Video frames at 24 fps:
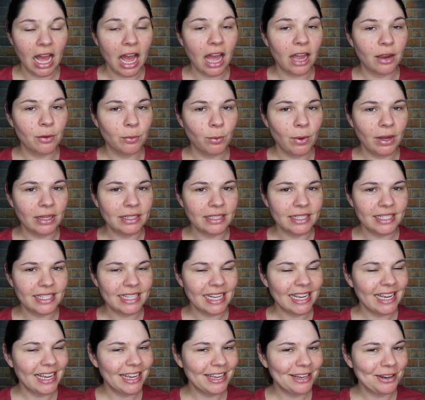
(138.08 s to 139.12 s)
I
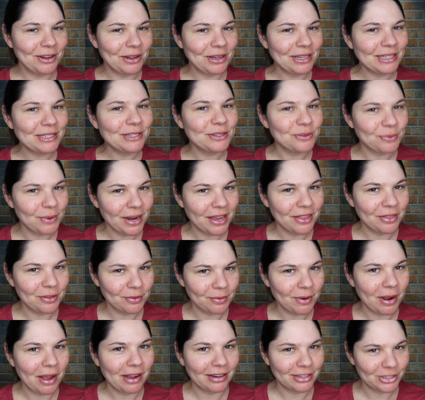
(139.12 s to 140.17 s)
once hit on Dwayne
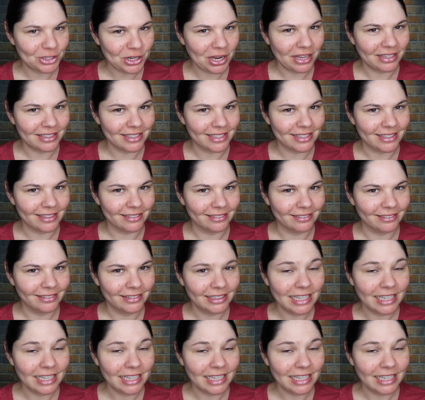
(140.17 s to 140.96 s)
The Rock Johnson.